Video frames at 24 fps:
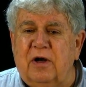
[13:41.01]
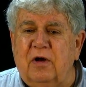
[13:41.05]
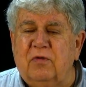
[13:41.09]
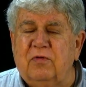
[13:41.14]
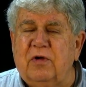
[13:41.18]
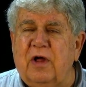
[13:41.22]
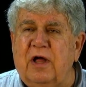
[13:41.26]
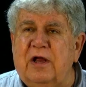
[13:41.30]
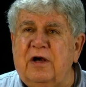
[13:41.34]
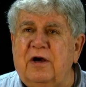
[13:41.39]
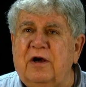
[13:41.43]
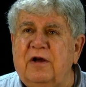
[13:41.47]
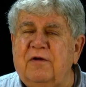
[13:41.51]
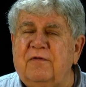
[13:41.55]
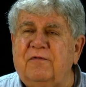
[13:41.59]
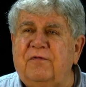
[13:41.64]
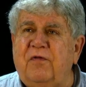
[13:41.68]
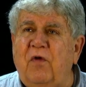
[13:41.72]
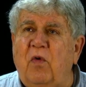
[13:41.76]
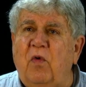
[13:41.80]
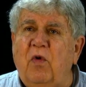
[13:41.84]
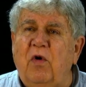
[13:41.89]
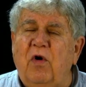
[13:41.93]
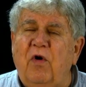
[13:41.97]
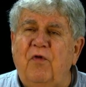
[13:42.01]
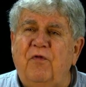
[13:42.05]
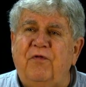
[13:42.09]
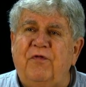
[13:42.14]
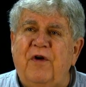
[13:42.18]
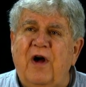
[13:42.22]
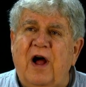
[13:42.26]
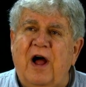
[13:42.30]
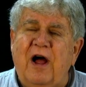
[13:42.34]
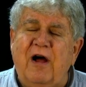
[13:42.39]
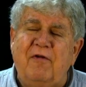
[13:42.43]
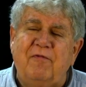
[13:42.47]
located at
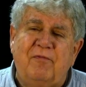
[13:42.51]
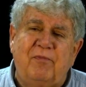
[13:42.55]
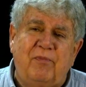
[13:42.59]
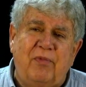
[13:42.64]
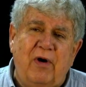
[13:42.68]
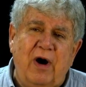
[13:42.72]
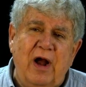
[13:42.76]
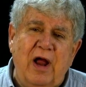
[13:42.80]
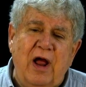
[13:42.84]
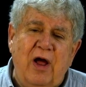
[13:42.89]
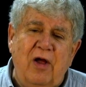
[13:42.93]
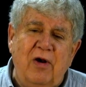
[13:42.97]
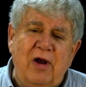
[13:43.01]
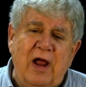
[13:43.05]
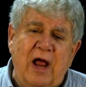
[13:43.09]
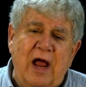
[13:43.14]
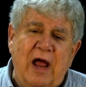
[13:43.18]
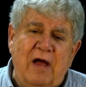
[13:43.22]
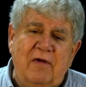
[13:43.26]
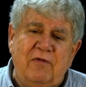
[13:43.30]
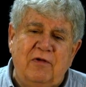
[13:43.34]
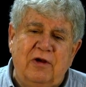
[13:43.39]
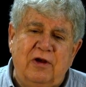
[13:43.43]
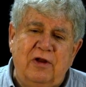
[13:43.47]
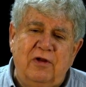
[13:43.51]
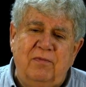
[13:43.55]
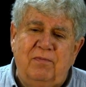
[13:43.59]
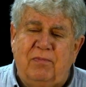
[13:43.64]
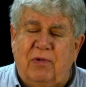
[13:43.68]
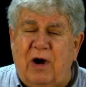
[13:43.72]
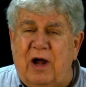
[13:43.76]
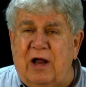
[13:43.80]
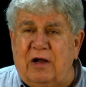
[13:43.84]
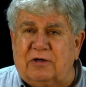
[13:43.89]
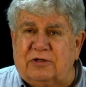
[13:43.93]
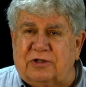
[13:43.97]
405 Brown Avenue,
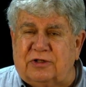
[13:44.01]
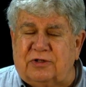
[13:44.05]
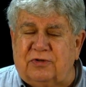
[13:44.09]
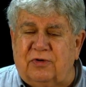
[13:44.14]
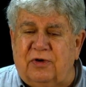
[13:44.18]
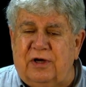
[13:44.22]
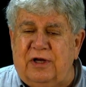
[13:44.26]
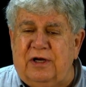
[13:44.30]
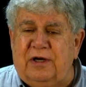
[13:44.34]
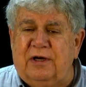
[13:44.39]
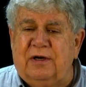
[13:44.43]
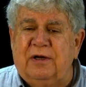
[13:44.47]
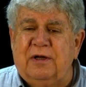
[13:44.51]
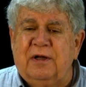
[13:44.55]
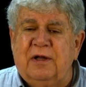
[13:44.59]
Brown Street